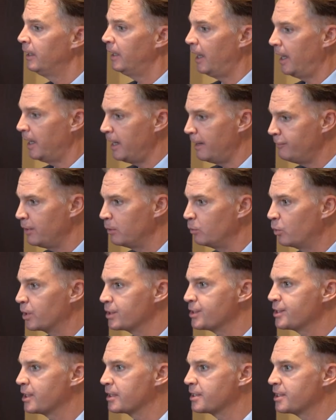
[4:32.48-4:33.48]
And if it were
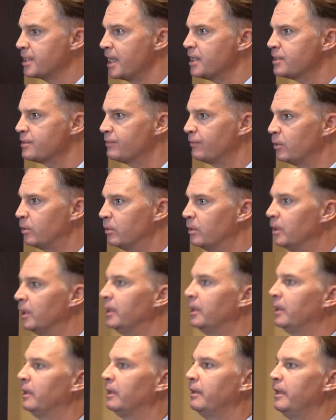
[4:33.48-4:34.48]
successful,
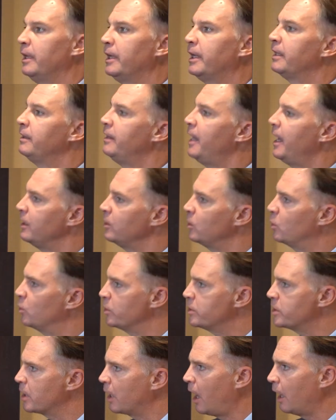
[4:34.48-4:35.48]
they could then
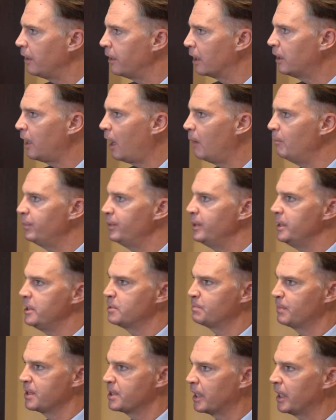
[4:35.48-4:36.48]
go to other
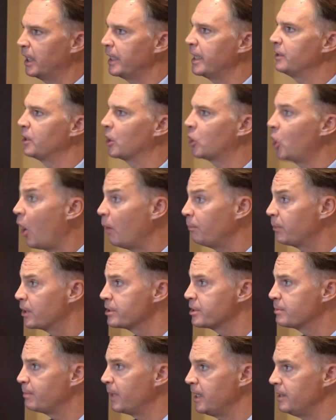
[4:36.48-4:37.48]
companies, particularly in the copper
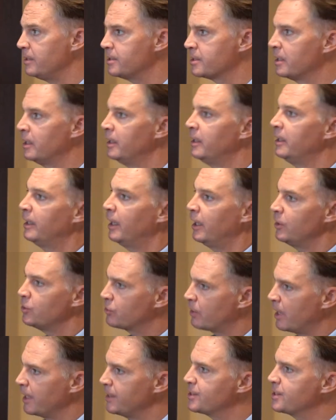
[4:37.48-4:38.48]
space, and
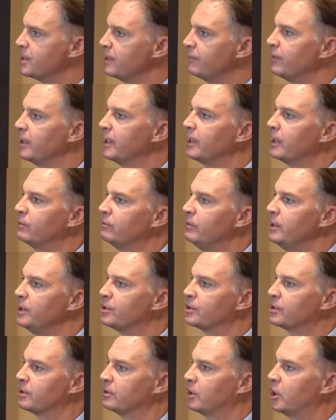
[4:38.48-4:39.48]
try and see if they could
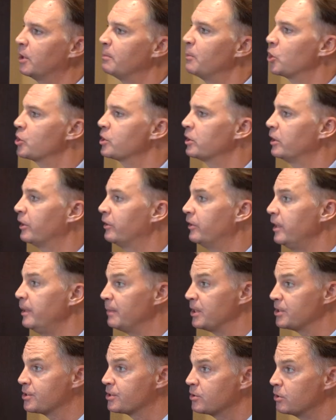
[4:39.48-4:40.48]
reach commercial
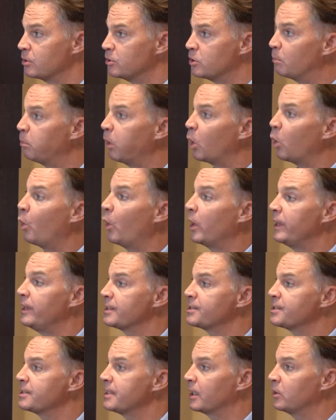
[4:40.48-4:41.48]
agreements to deploy
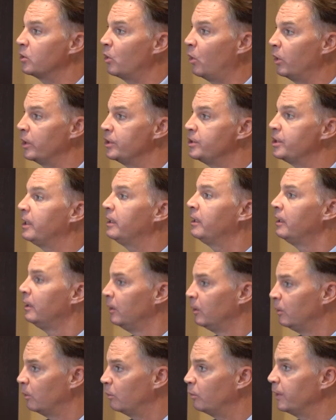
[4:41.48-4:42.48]
this technology
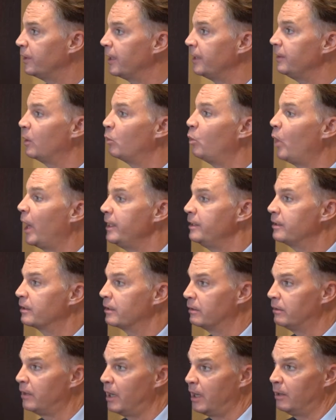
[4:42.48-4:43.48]
within the
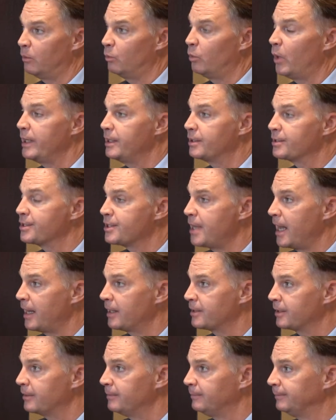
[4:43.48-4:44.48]
wider
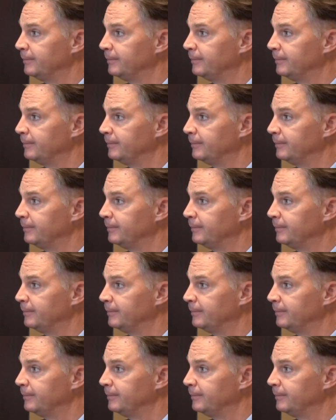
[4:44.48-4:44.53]
sector.